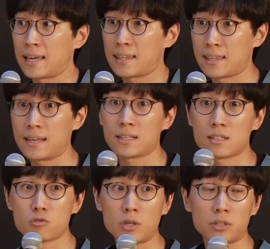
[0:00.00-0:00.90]
I
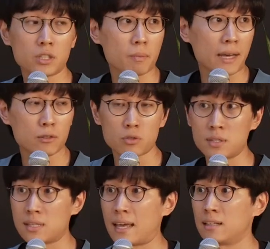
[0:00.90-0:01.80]
think generative
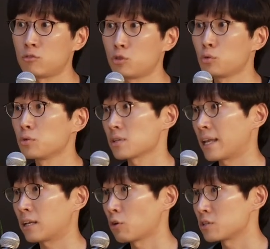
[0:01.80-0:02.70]
agents and tools
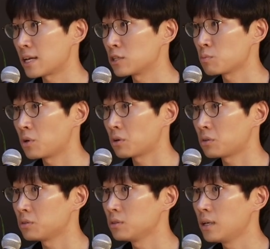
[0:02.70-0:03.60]
like large language
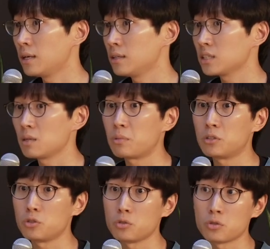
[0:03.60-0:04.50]
model could
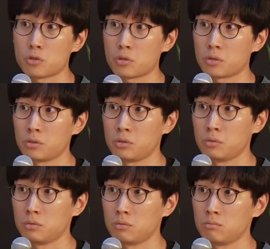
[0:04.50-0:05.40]
be used
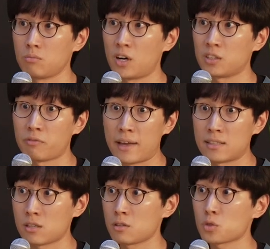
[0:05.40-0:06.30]
to
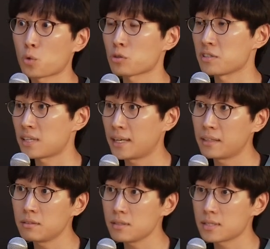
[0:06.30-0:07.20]
advance social
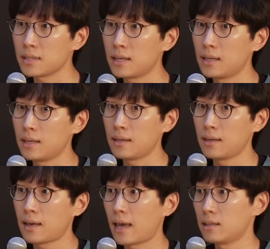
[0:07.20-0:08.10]
science.
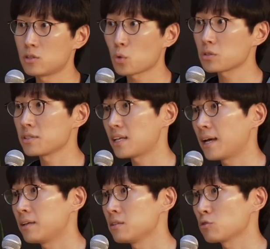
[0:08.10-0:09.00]
And social
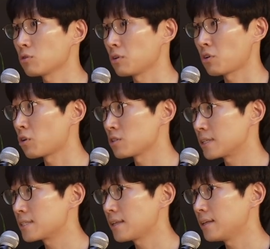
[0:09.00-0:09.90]
science, to a
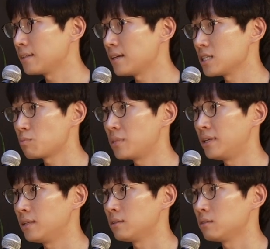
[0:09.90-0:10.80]
large extent, has
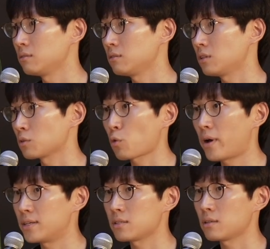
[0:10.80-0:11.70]
been the
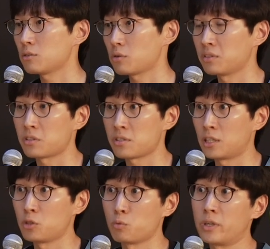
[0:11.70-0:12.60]
quest to
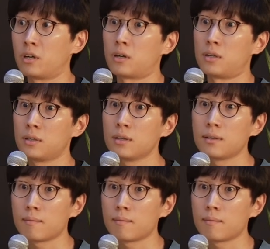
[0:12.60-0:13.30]
understand who we are.